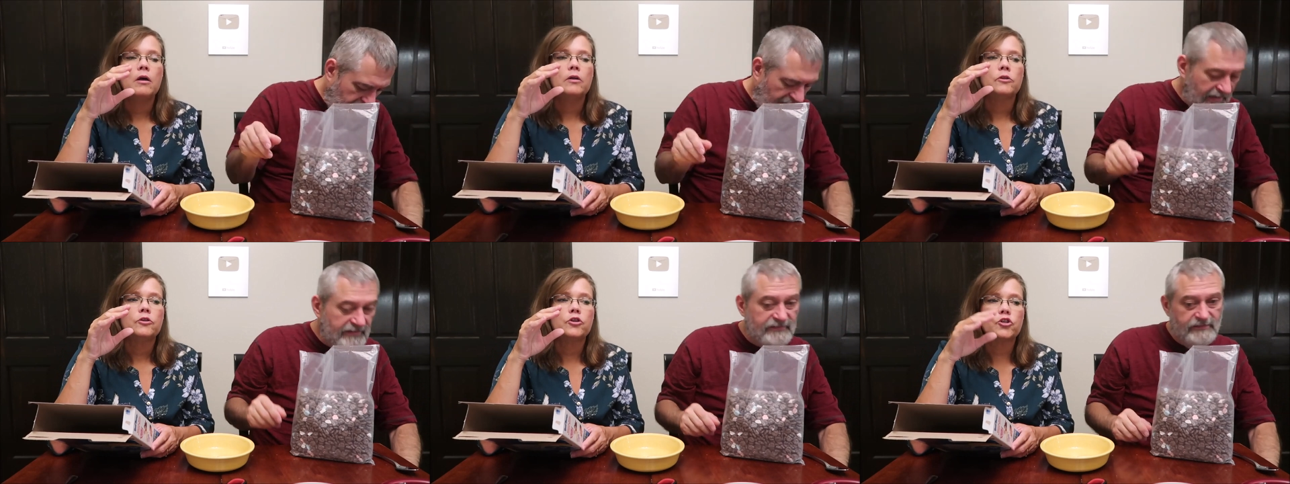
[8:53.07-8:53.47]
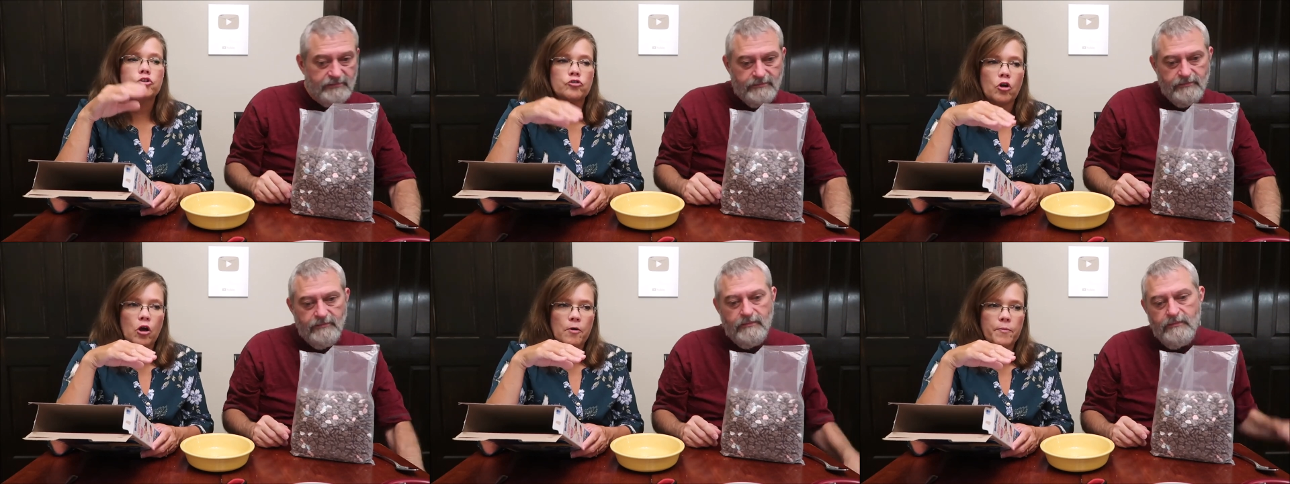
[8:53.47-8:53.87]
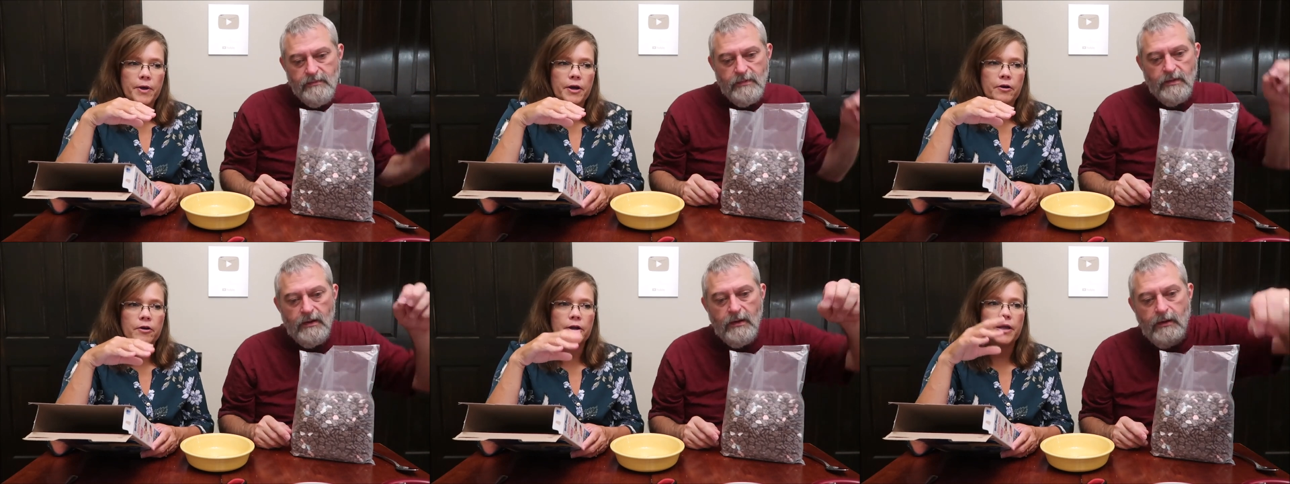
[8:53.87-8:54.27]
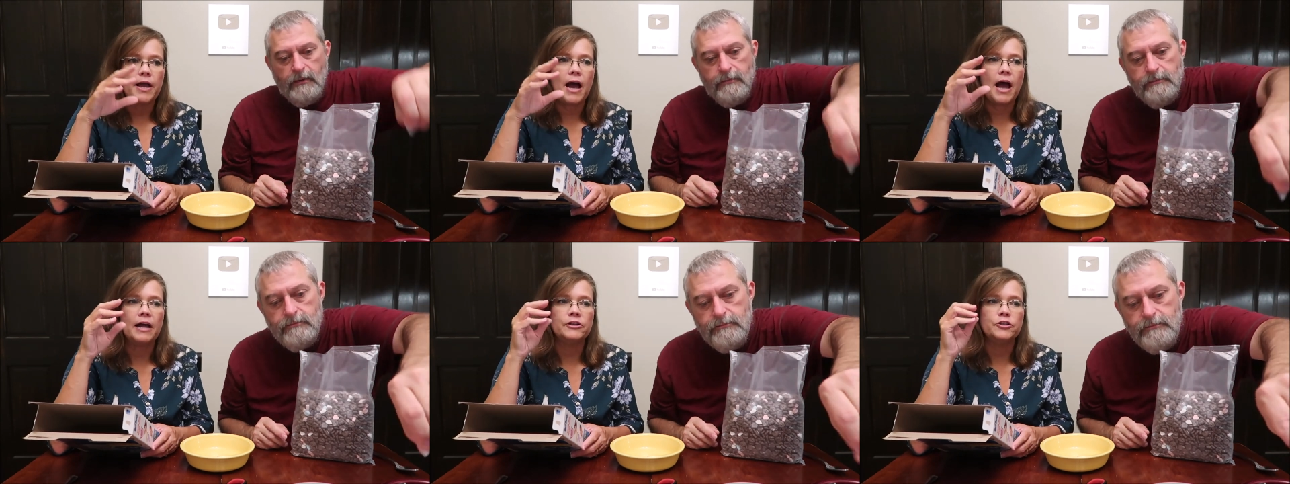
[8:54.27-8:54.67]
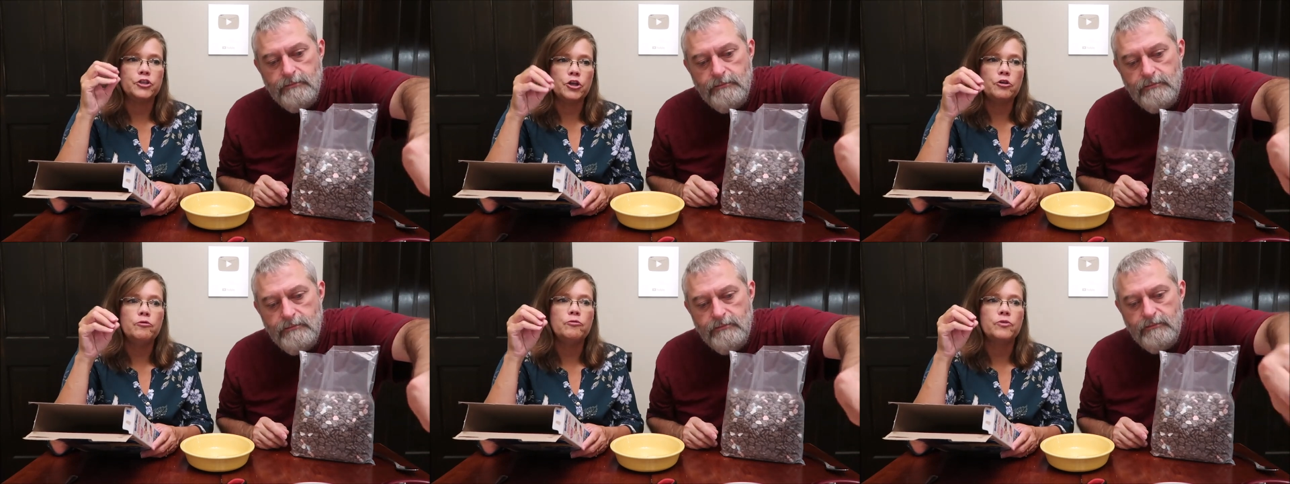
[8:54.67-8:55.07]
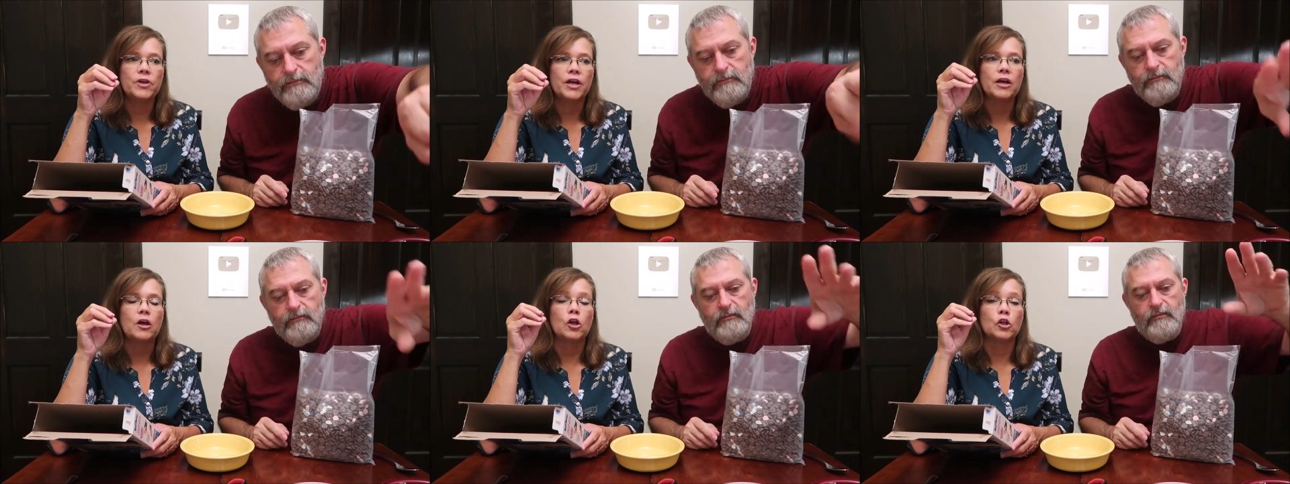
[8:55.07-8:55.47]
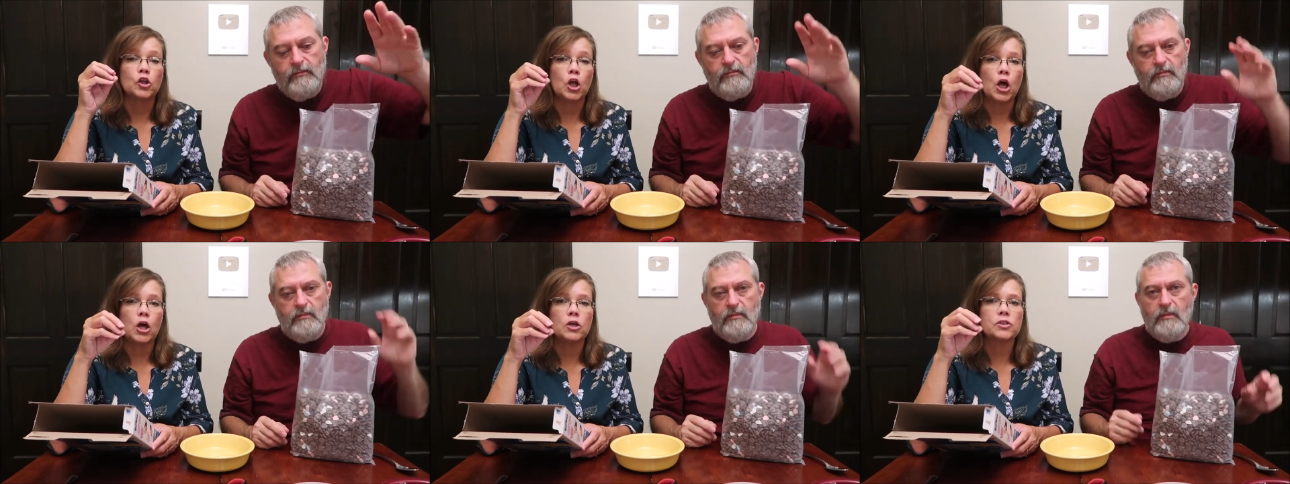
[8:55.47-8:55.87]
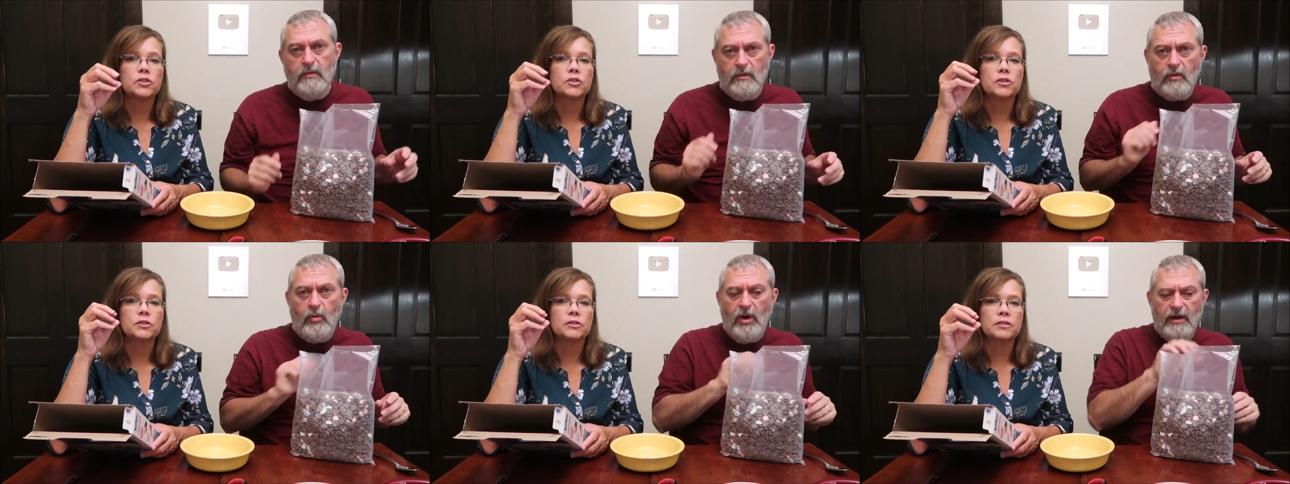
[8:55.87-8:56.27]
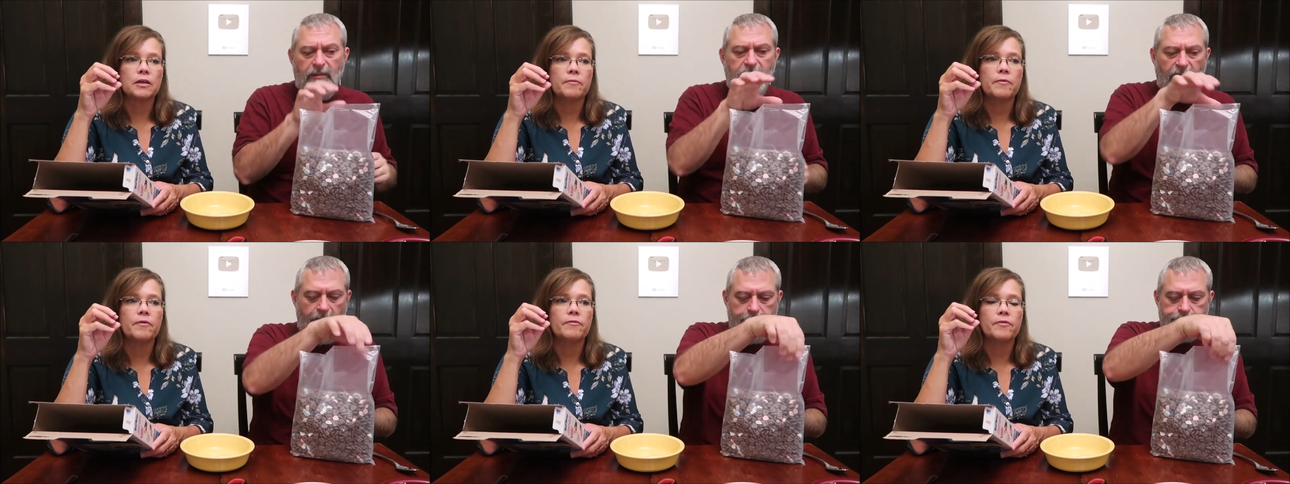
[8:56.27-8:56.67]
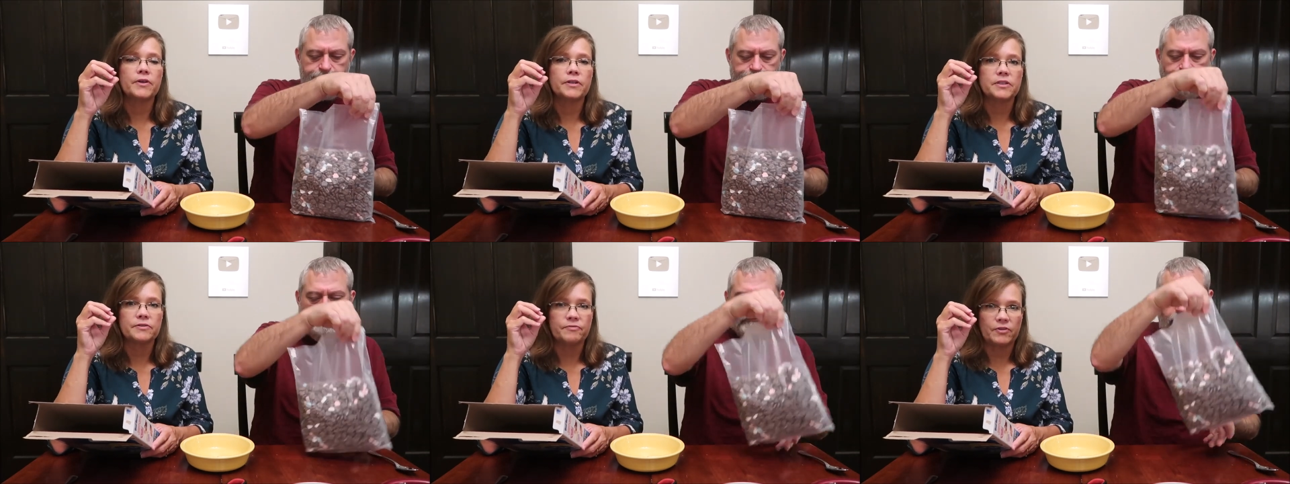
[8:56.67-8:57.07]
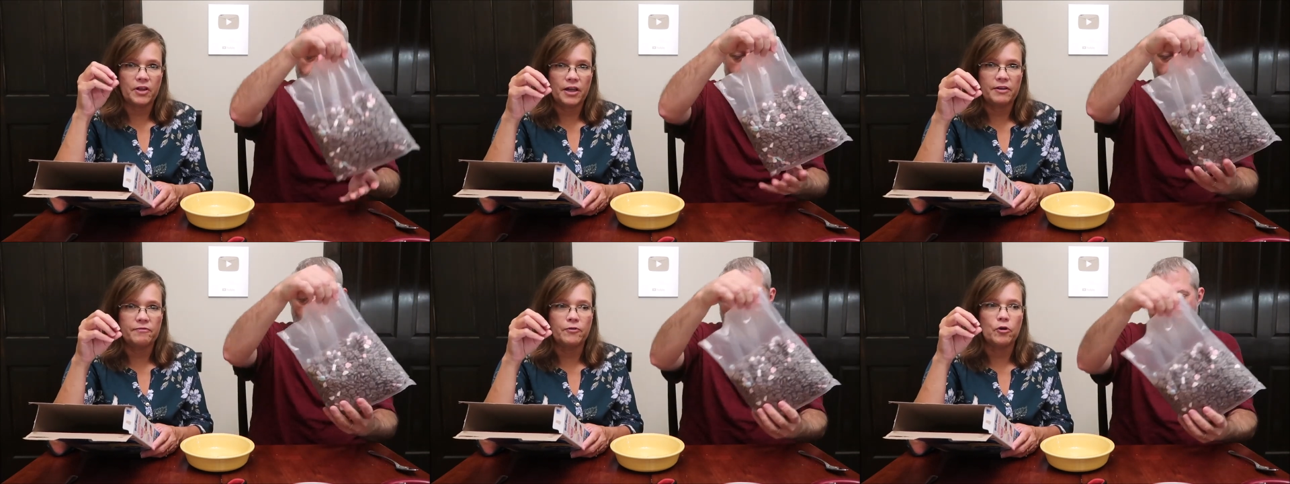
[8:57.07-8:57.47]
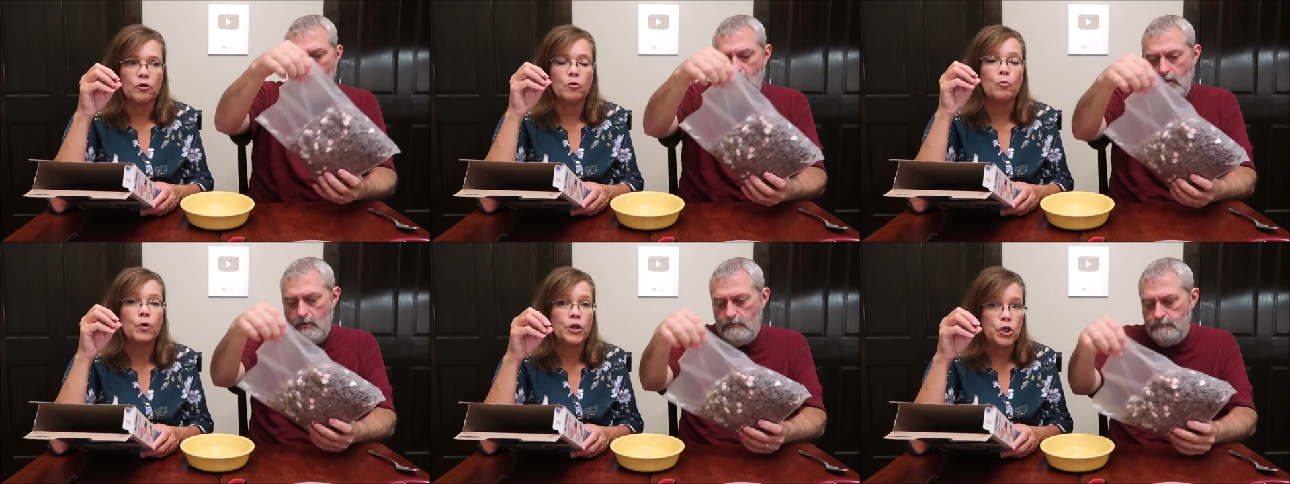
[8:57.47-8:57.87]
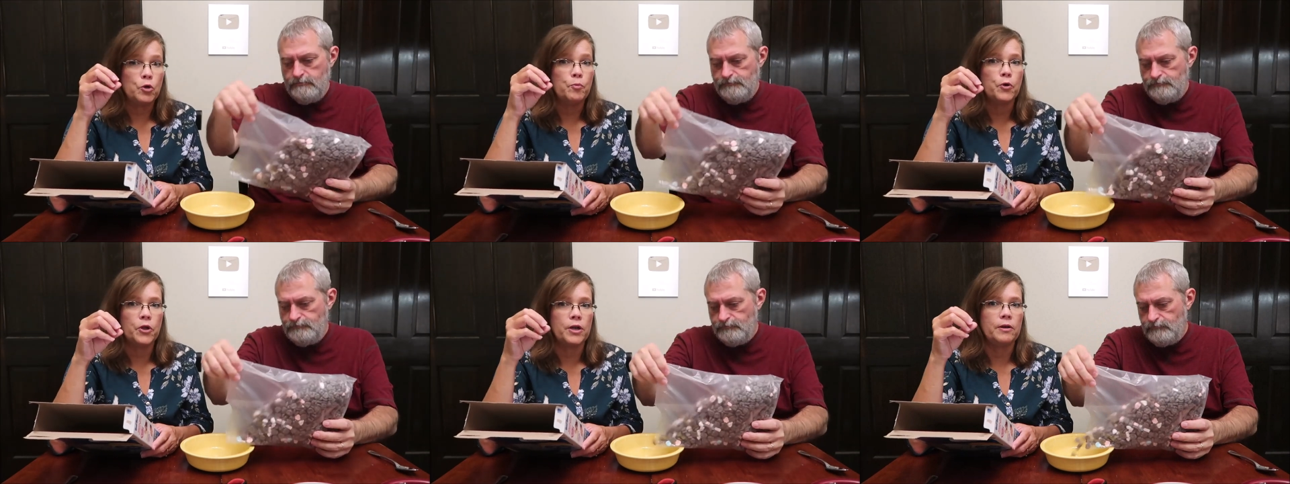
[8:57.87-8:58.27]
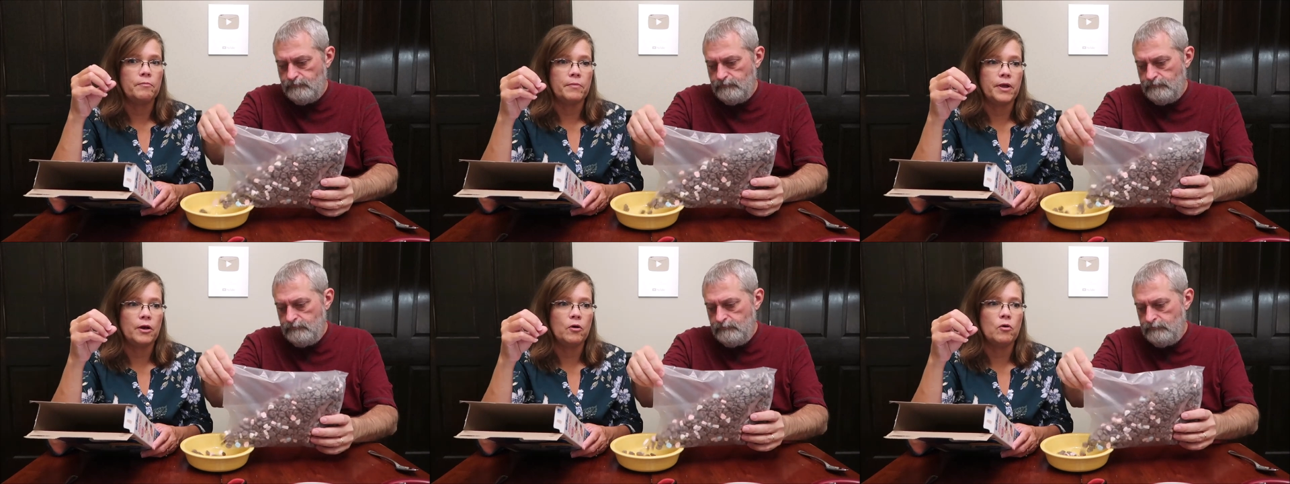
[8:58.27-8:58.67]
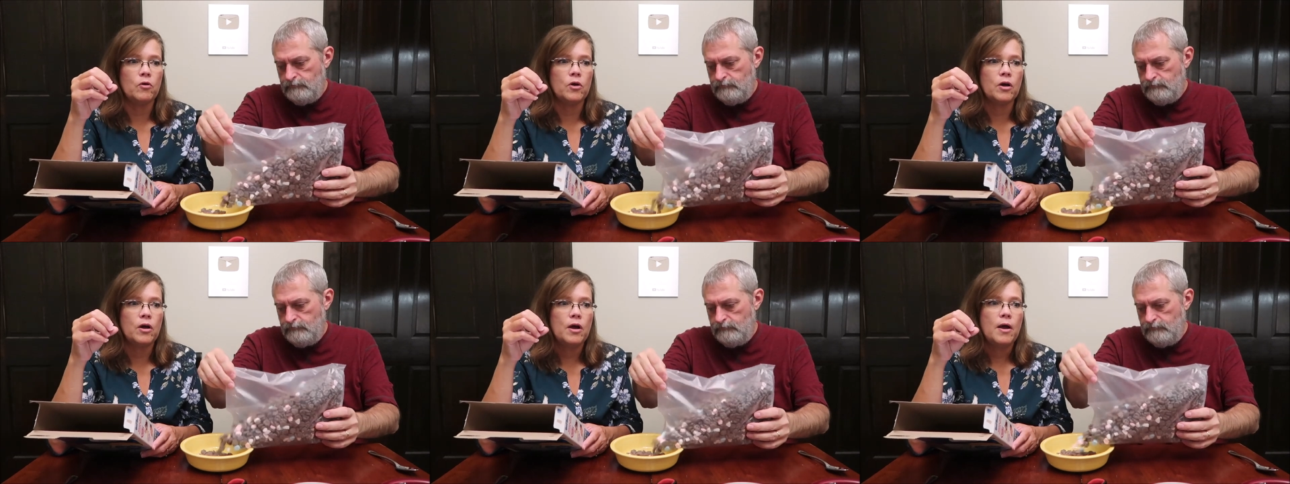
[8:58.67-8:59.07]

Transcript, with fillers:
Speaker 1: Yes. The strawberry, I do think, lost Quite some of its flavor when you put it in milk.